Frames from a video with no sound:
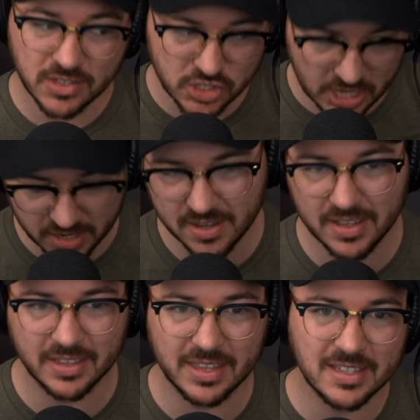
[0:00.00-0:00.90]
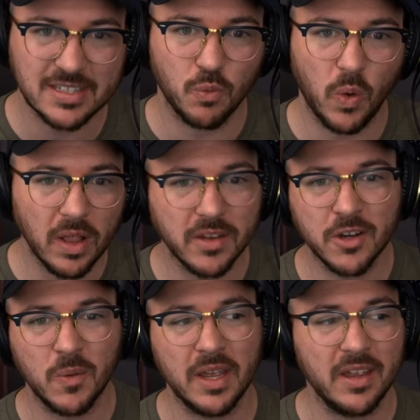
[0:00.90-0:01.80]
Check. Like, that's well
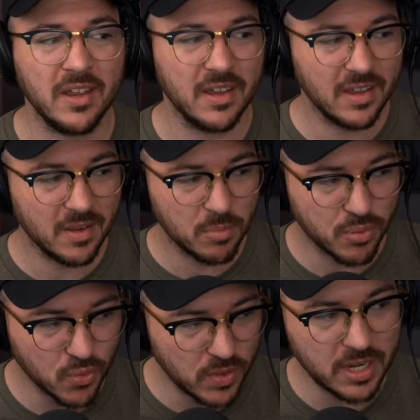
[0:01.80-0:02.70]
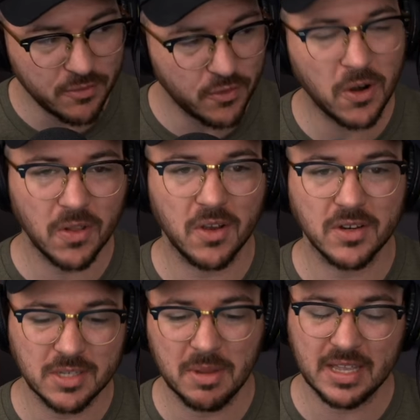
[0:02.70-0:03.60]
underway, pretty far
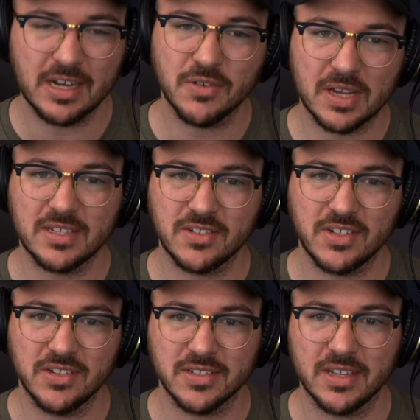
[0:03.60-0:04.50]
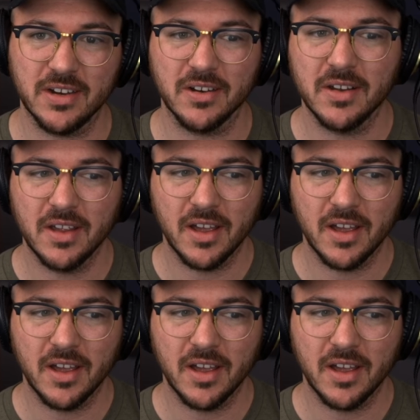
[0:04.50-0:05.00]
along to make any drastic changes there.